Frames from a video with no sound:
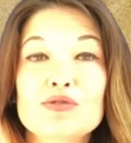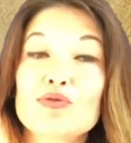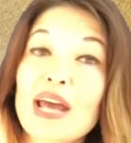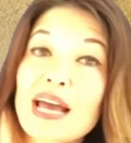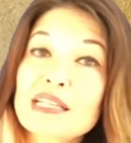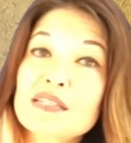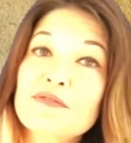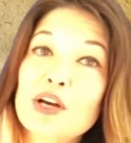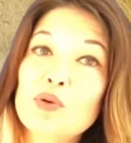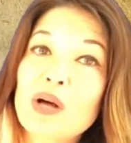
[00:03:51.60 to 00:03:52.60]
So next,
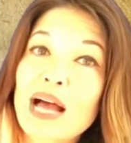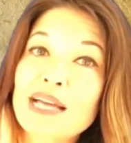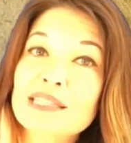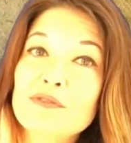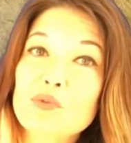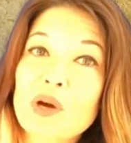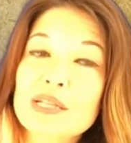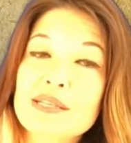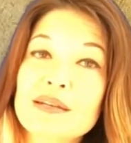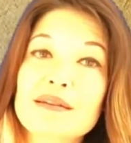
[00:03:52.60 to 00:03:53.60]
Felt will ask if you want to
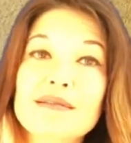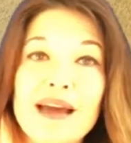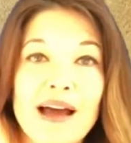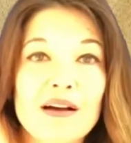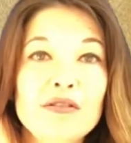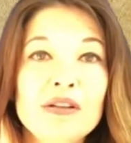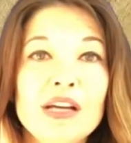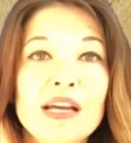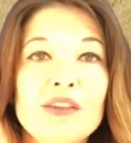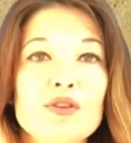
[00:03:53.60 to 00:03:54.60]
send it now.
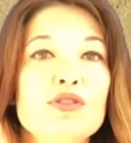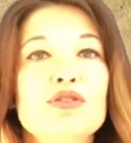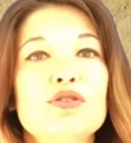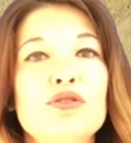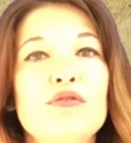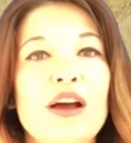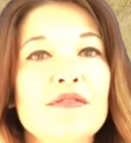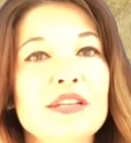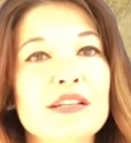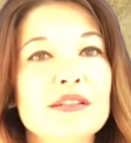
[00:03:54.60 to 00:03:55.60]
There's a 2 to
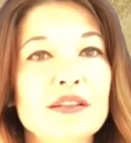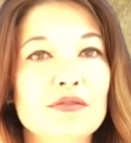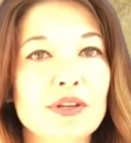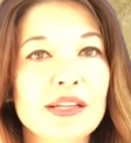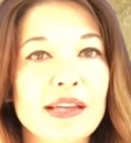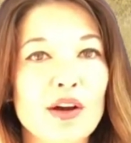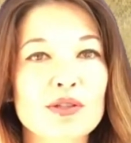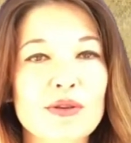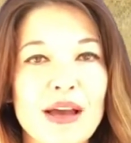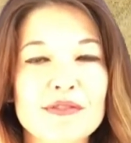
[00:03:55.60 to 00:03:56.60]
5 day delivery. They
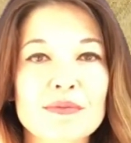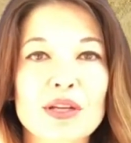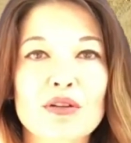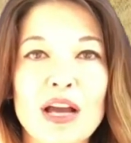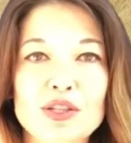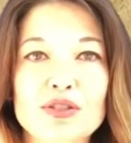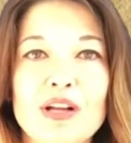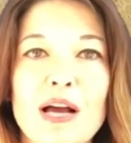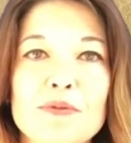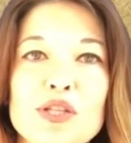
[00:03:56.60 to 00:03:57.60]
also have some international
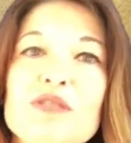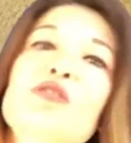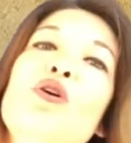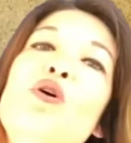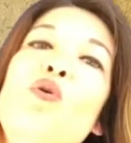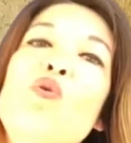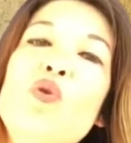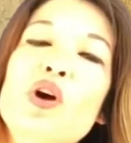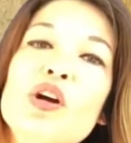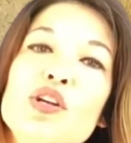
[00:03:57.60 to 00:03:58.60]
options.
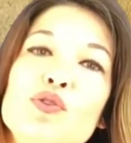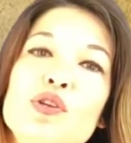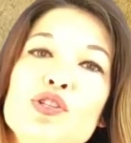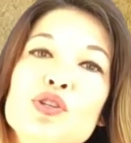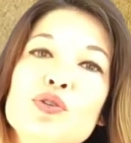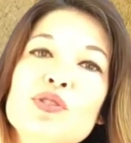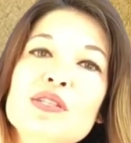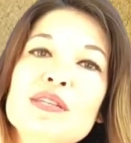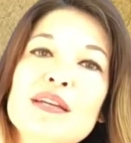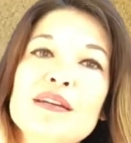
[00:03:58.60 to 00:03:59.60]
Or you can choose to
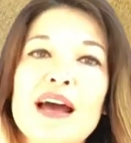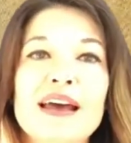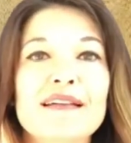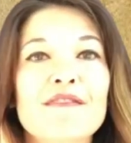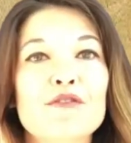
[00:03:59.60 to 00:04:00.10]
send it at a